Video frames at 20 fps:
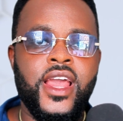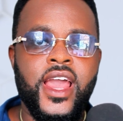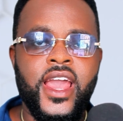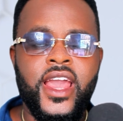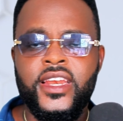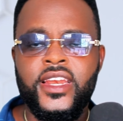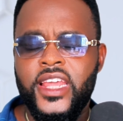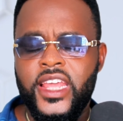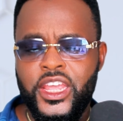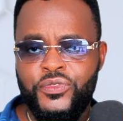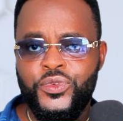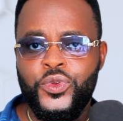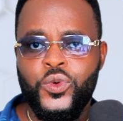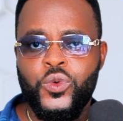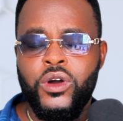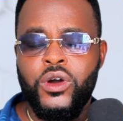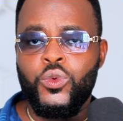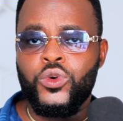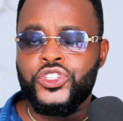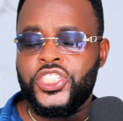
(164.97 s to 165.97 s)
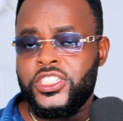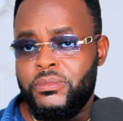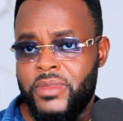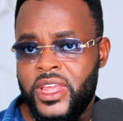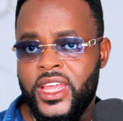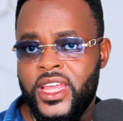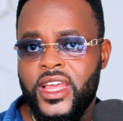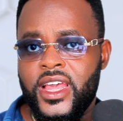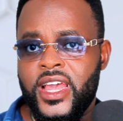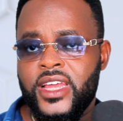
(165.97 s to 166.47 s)
And if you are watching
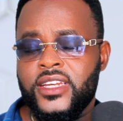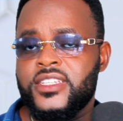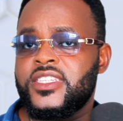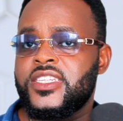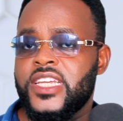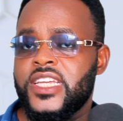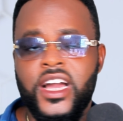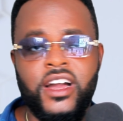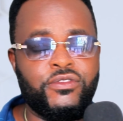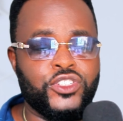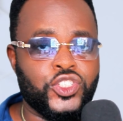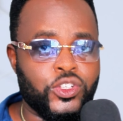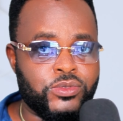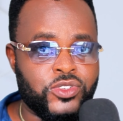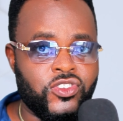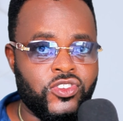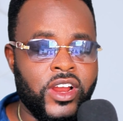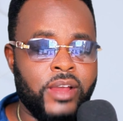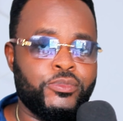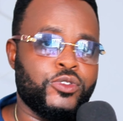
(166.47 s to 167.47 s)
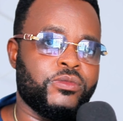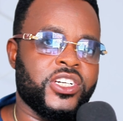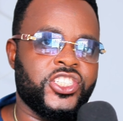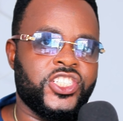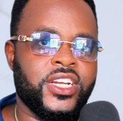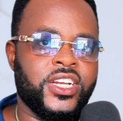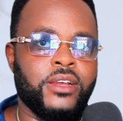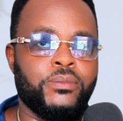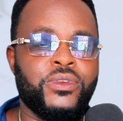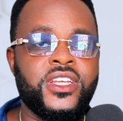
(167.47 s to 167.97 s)
me and still haven't subscribed to my
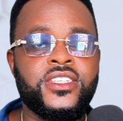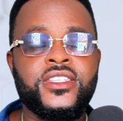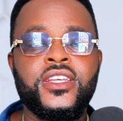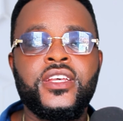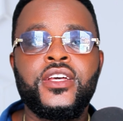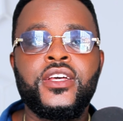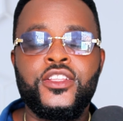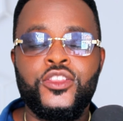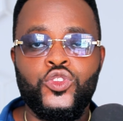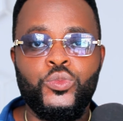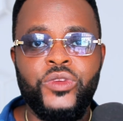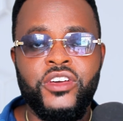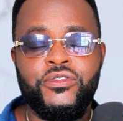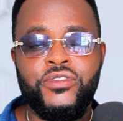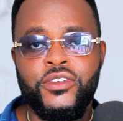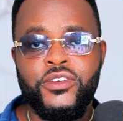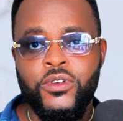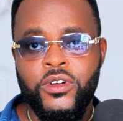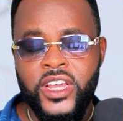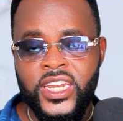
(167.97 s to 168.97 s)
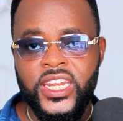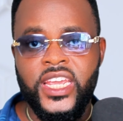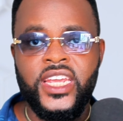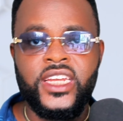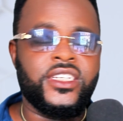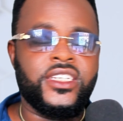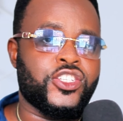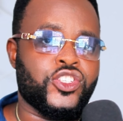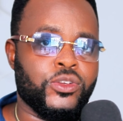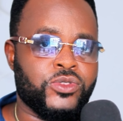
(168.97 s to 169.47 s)
channel, please do me a favor and
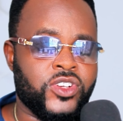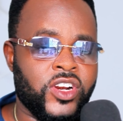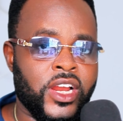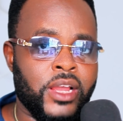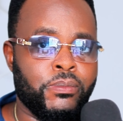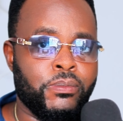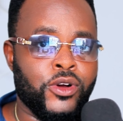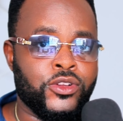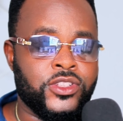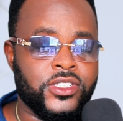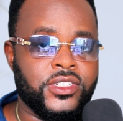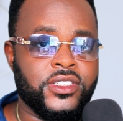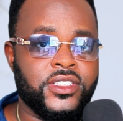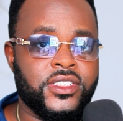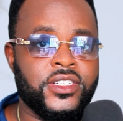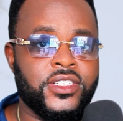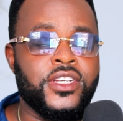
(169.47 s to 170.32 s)
hit the subscribe button.